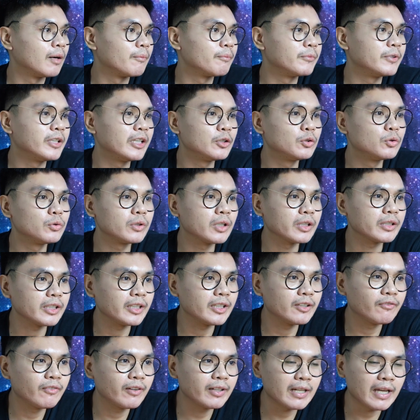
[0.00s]
They do not
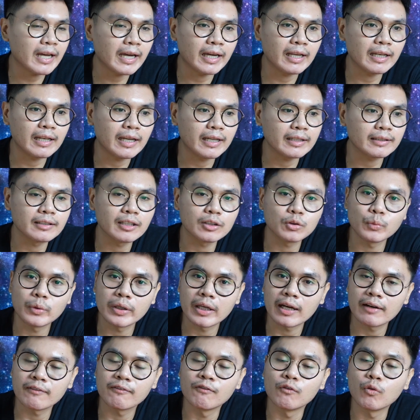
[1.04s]
even highlight that we
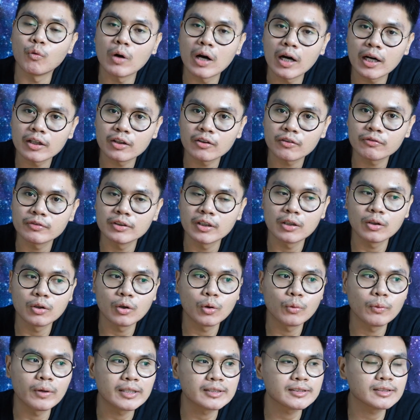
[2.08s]
have one of the
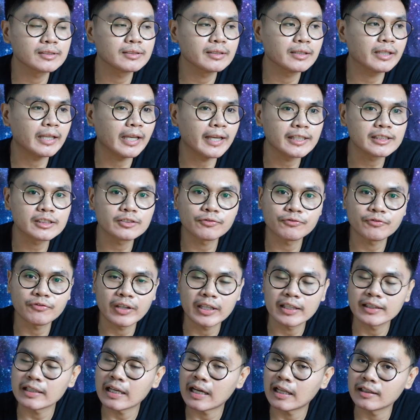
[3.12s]
lowest case
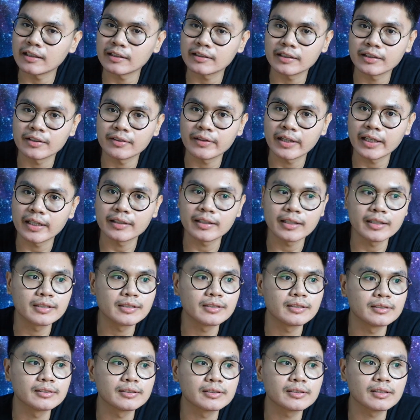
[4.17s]
fatality rate
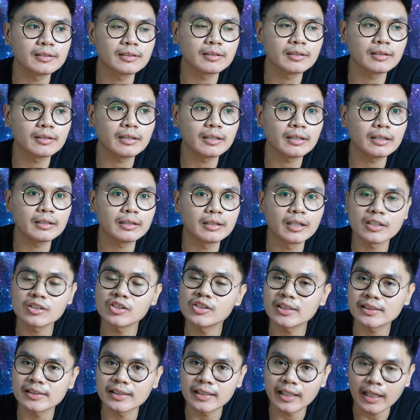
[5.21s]
in, not
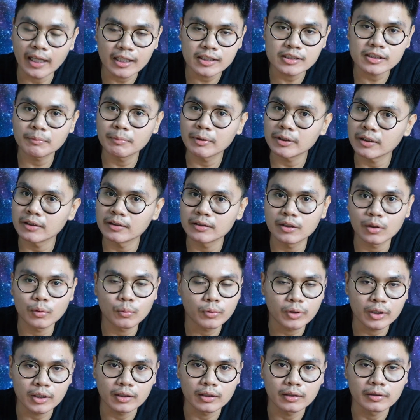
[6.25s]
just in Asia, but in the
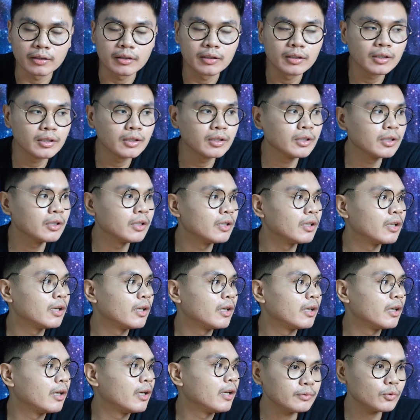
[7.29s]
world.
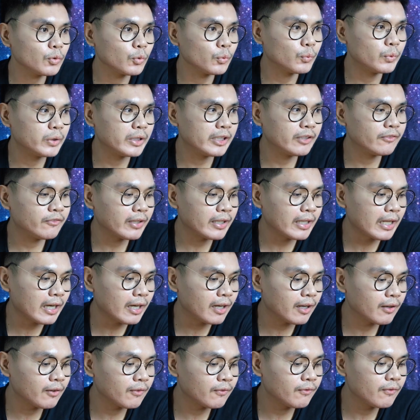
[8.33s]
We even
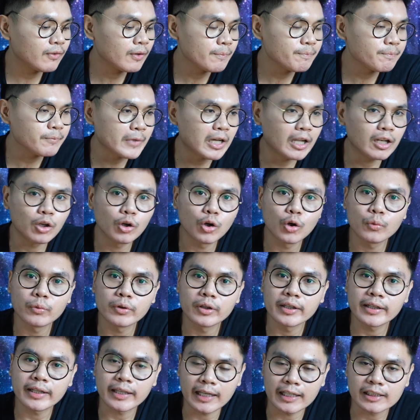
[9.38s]
have a
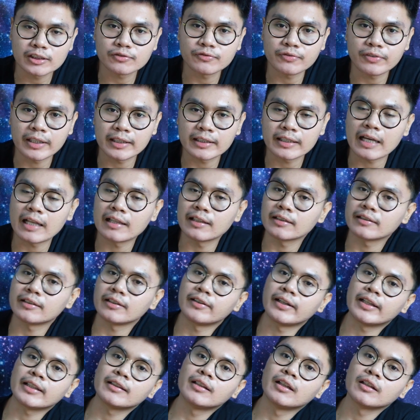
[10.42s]
lower case fatality
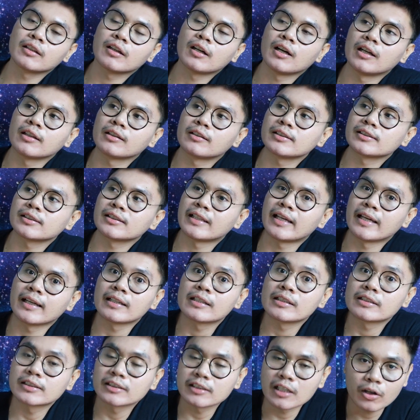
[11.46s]
rate than countries
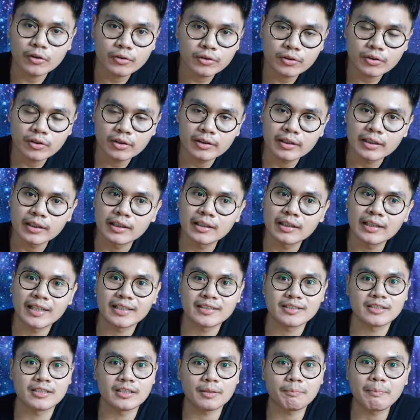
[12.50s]
like South Korea
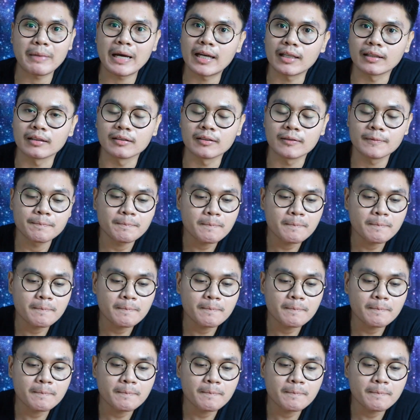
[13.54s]
and Japan.